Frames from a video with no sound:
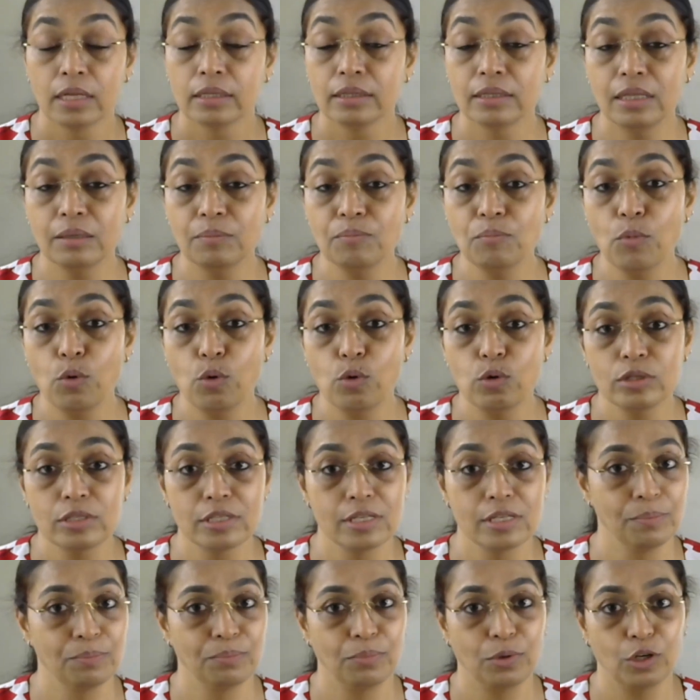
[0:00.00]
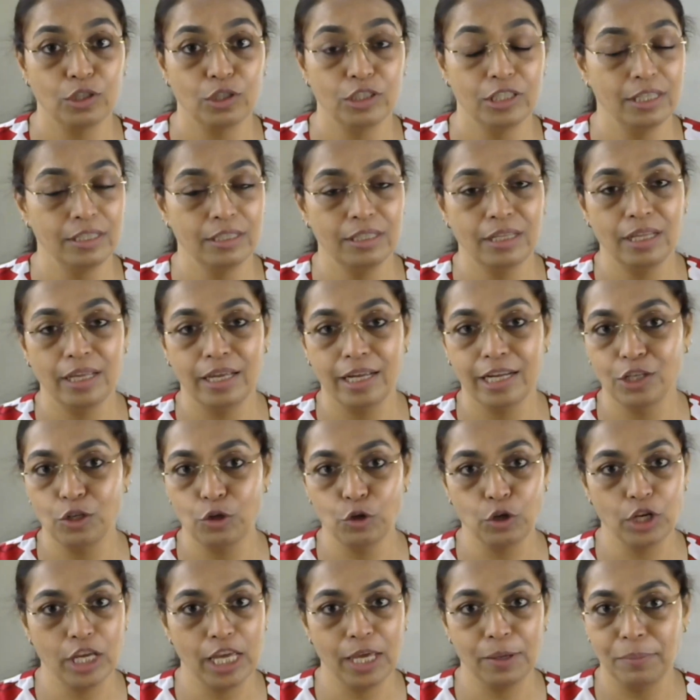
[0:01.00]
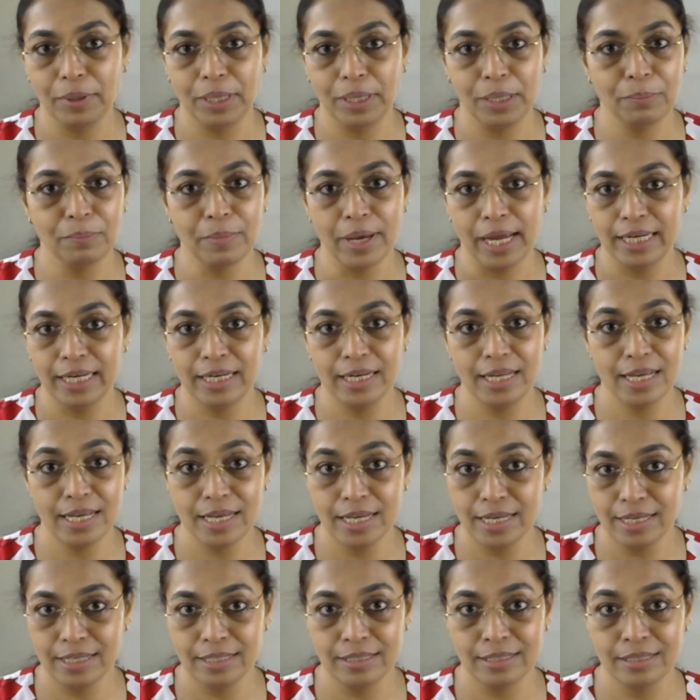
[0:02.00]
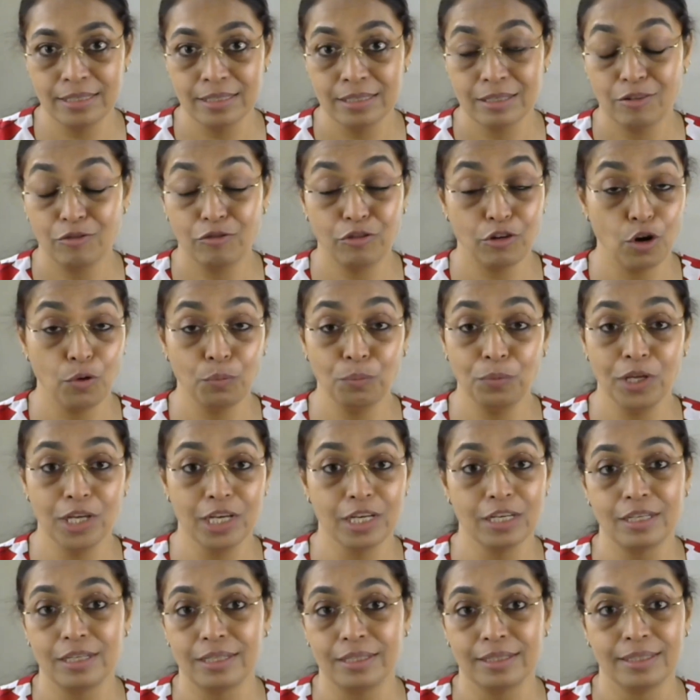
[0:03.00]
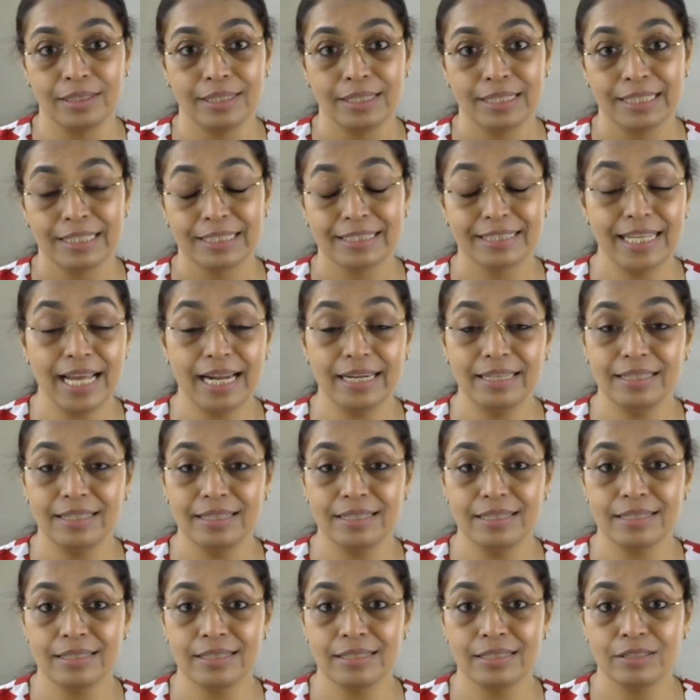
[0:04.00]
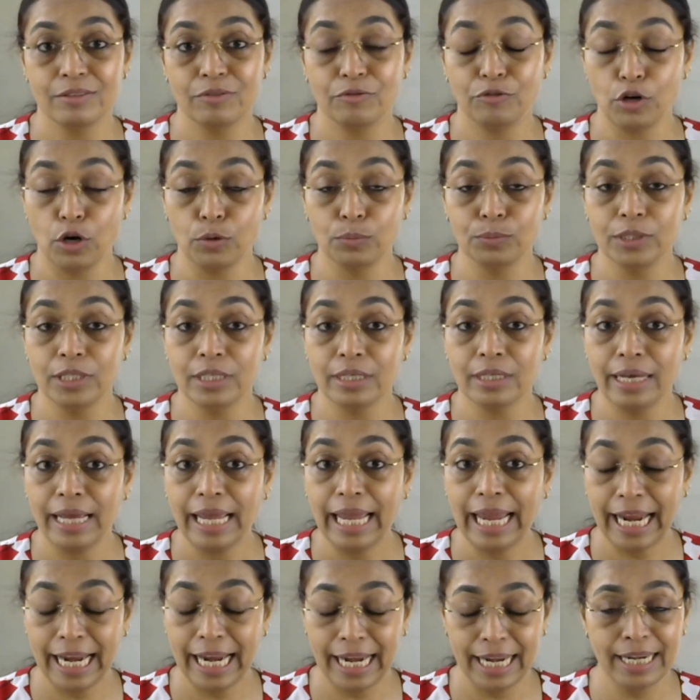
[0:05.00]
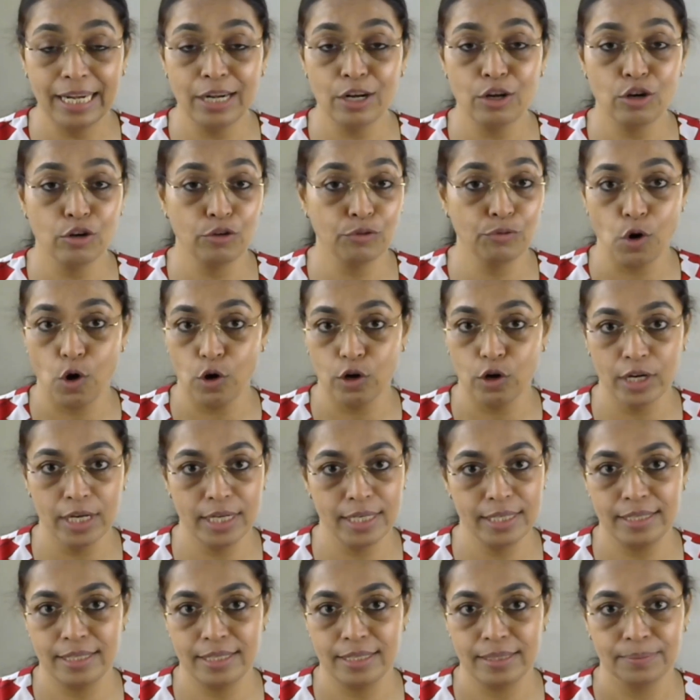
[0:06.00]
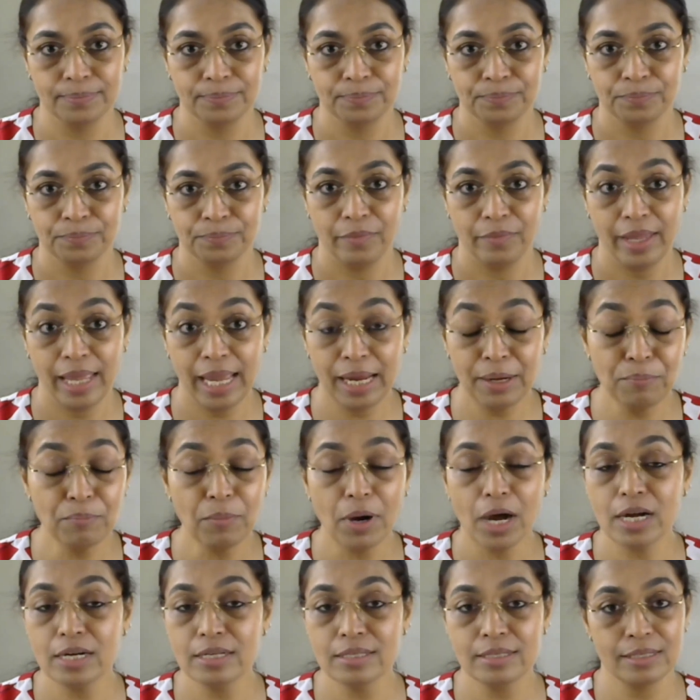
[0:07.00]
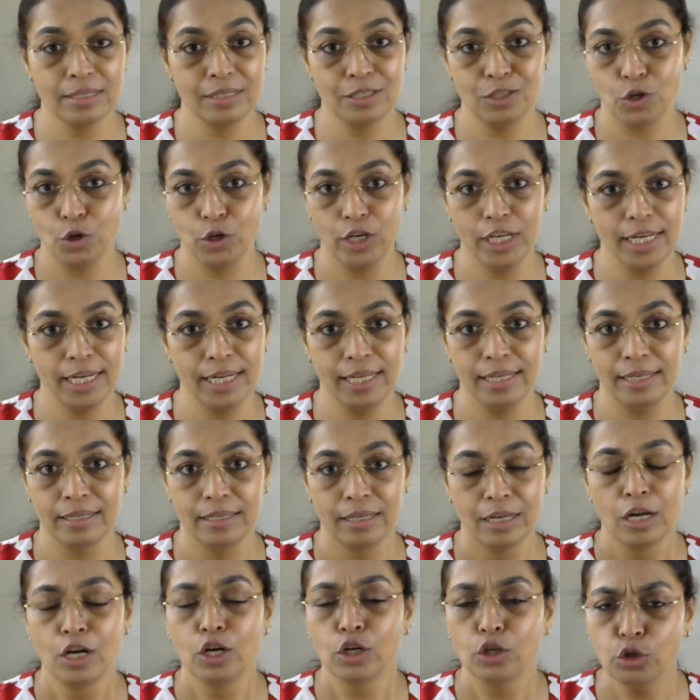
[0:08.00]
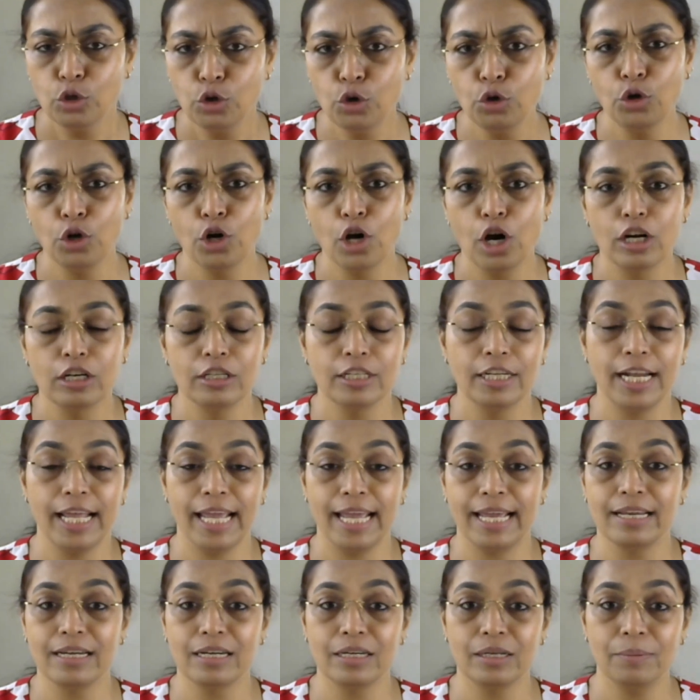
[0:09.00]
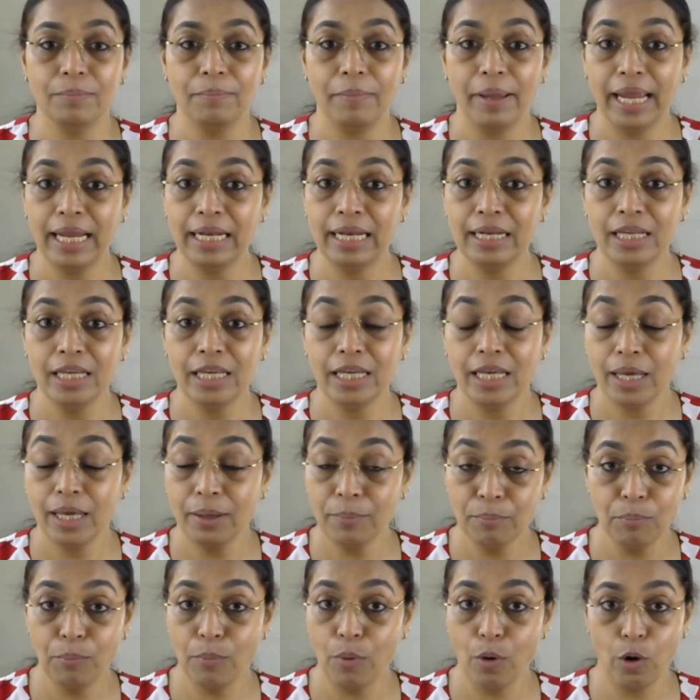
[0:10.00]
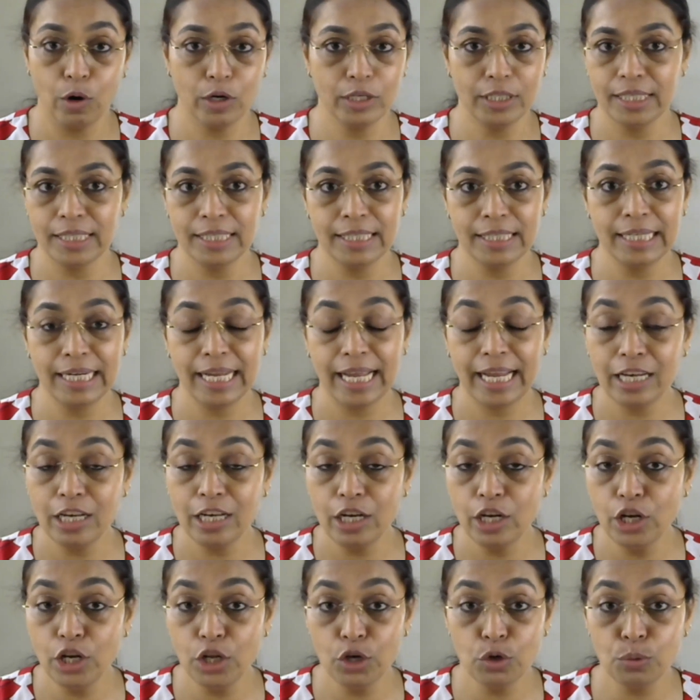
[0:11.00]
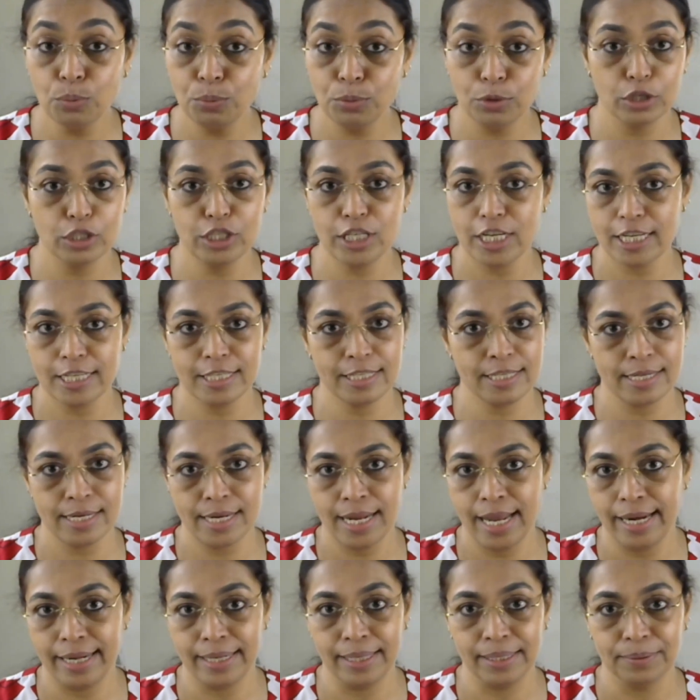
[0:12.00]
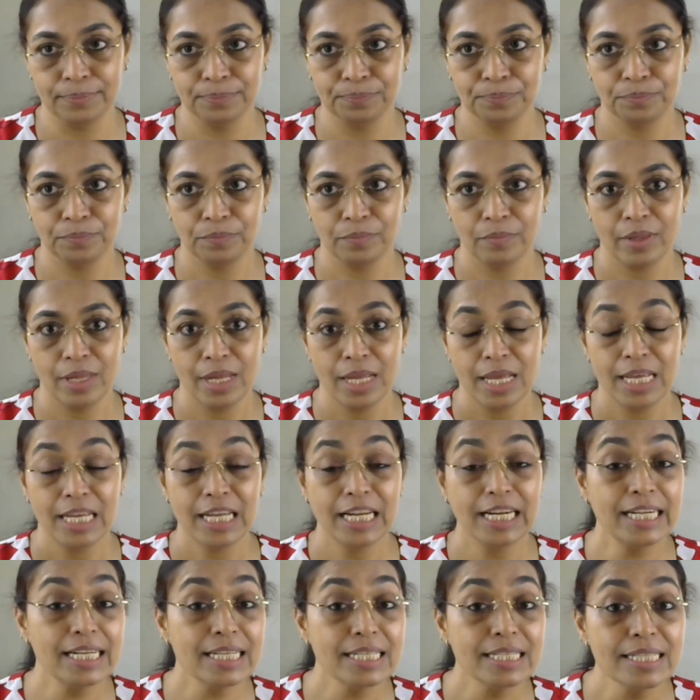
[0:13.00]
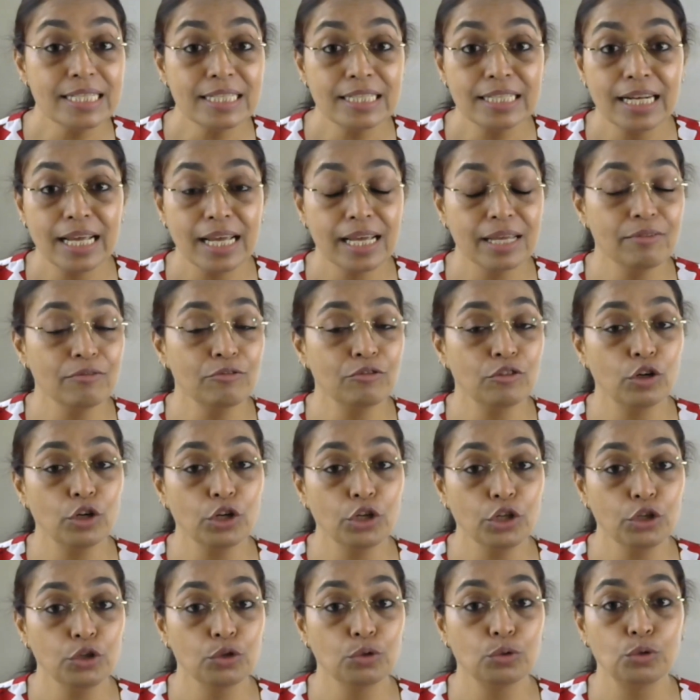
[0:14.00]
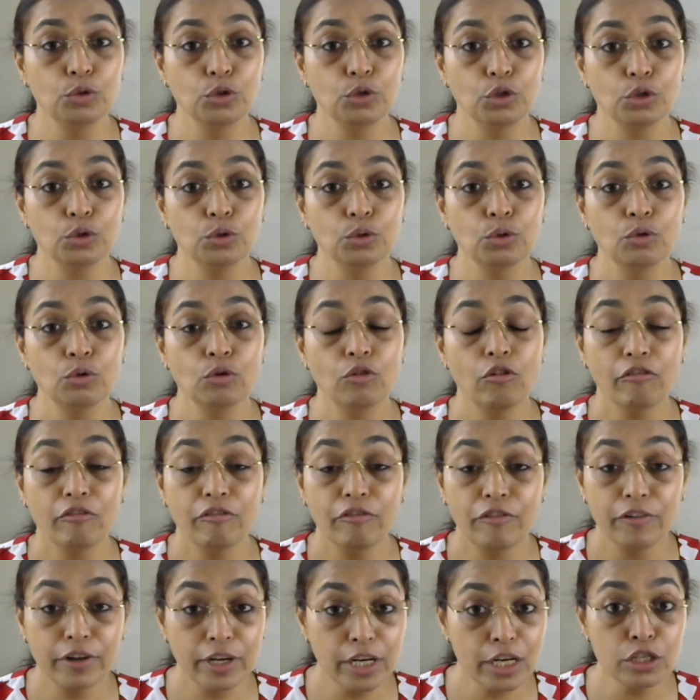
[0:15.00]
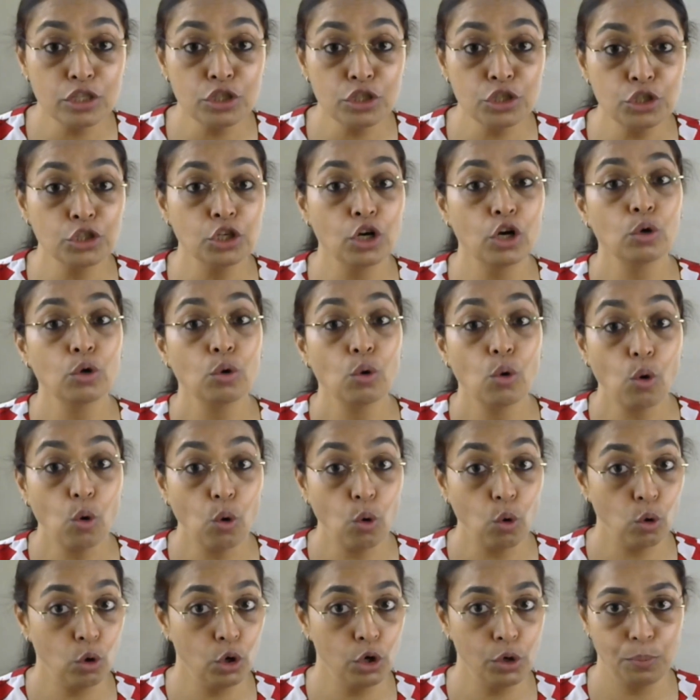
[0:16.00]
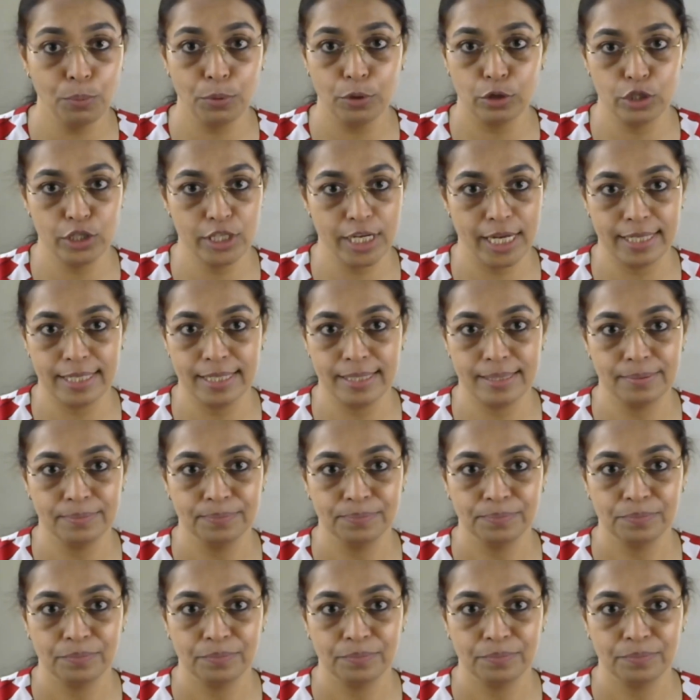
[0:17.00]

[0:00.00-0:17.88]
The most important thing to keep in mind is from here, that is from the end of August and Mars in Rohini, do not take up any important and new projects in hand. It is the time for you to finish your old projects.